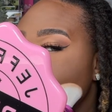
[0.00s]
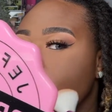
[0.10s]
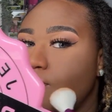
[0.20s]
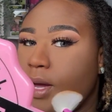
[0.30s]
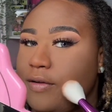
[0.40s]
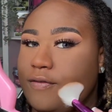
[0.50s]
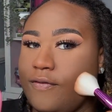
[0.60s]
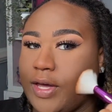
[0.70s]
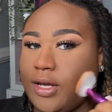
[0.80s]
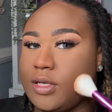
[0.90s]
of my
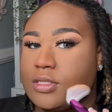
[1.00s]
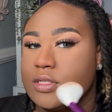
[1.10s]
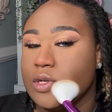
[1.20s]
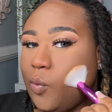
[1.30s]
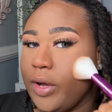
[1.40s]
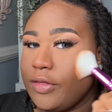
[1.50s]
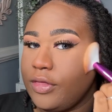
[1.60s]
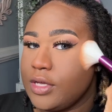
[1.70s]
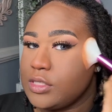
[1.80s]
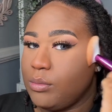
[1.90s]
face with
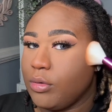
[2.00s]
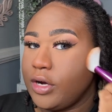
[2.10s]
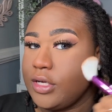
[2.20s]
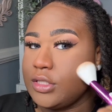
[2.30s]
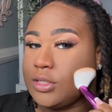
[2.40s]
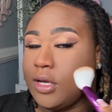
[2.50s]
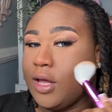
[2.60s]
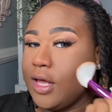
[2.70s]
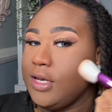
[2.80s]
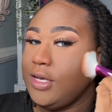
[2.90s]
this brush.
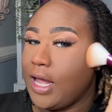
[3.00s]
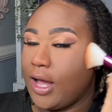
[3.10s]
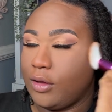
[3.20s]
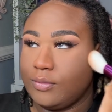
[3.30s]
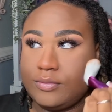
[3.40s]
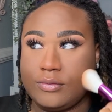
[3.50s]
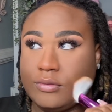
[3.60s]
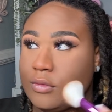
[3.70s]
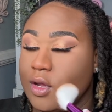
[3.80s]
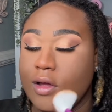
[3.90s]
Now,
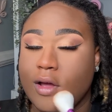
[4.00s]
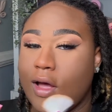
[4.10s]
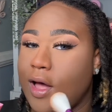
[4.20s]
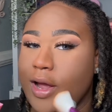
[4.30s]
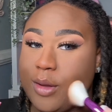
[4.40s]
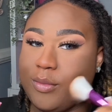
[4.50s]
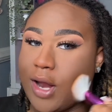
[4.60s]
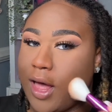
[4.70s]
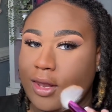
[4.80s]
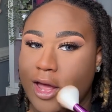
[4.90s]
I am
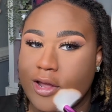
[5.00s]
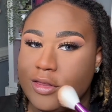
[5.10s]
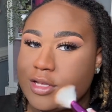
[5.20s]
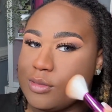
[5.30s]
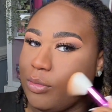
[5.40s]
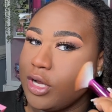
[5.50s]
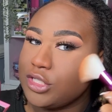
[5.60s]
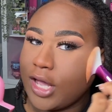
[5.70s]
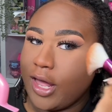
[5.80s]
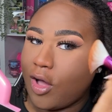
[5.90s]
not liking this brush
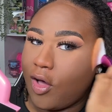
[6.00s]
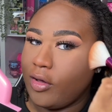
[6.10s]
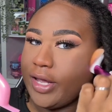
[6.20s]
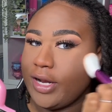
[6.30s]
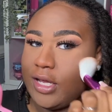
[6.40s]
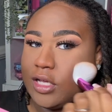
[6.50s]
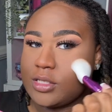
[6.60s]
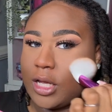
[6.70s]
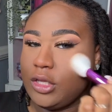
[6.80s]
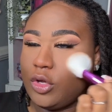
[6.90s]
at all. It is
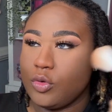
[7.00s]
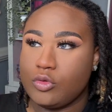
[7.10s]
a little